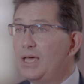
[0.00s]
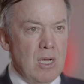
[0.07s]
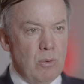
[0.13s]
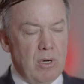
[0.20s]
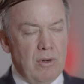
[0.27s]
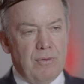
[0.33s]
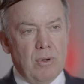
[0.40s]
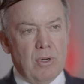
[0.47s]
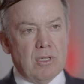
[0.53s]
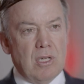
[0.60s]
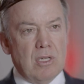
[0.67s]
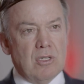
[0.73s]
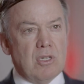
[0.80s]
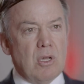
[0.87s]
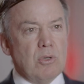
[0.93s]
We're going to focus
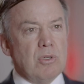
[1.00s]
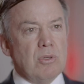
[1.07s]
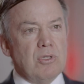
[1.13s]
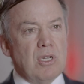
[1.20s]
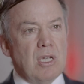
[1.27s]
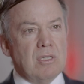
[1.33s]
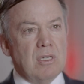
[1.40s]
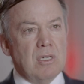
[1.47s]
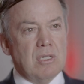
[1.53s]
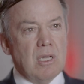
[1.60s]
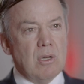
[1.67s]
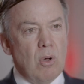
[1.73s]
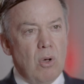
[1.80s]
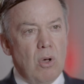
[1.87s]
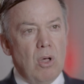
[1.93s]
on social justice
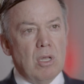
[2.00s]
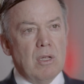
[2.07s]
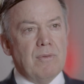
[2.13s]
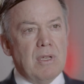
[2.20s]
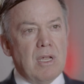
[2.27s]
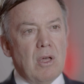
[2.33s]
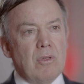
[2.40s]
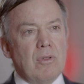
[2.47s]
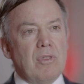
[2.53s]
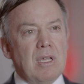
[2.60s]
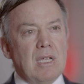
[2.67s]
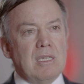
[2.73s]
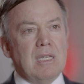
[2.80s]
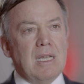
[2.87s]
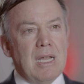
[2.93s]
and all of the other
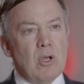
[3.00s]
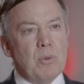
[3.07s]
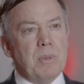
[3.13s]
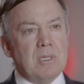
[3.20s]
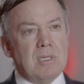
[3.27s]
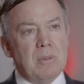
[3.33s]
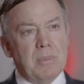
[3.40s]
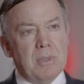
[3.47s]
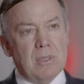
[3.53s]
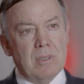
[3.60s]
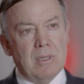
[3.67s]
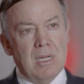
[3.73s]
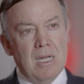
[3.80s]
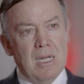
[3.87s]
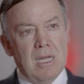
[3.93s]
things that help us to build
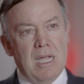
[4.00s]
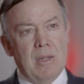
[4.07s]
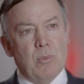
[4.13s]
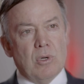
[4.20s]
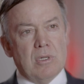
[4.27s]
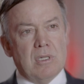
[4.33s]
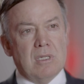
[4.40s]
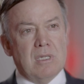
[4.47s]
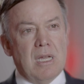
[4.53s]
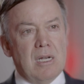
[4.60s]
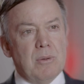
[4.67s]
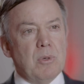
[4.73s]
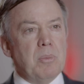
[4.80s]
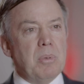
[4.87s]
a more sustainable